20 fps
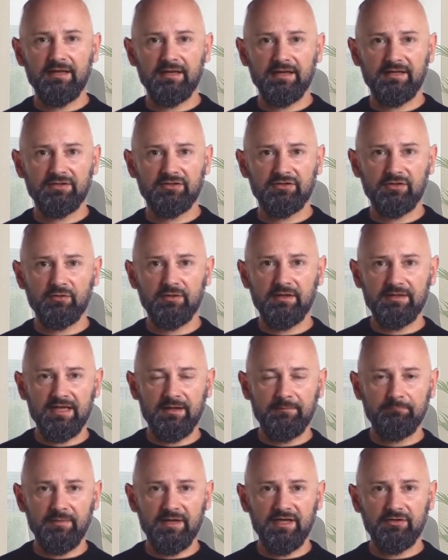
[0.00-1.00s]
ensuring
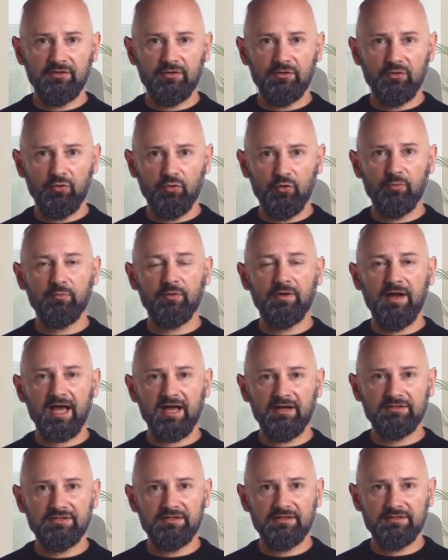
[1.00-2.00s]
that major corporate
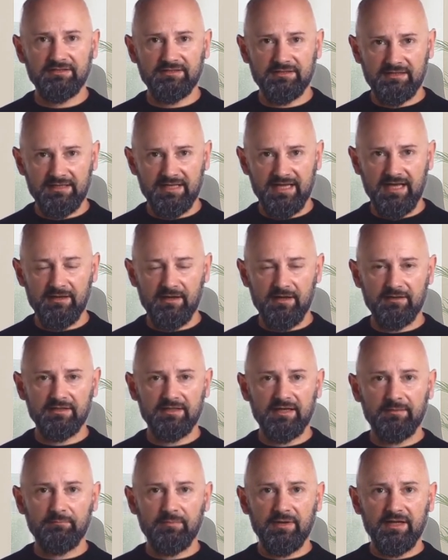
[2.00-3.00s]
actions cannot
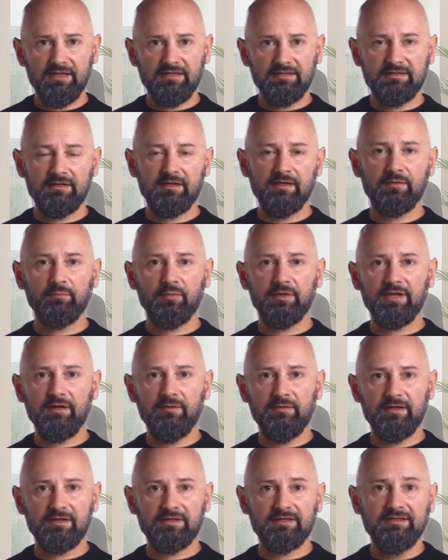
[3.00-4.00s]
take place
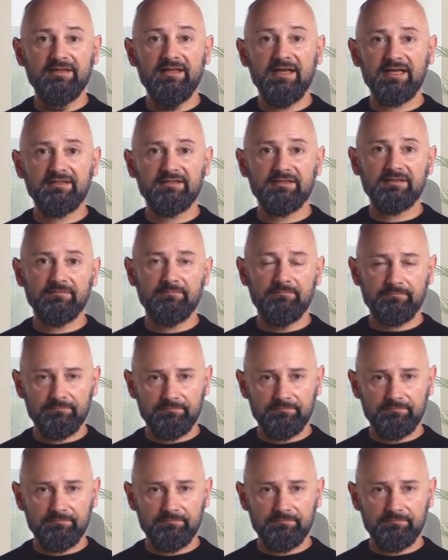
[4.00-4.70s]
without their consent.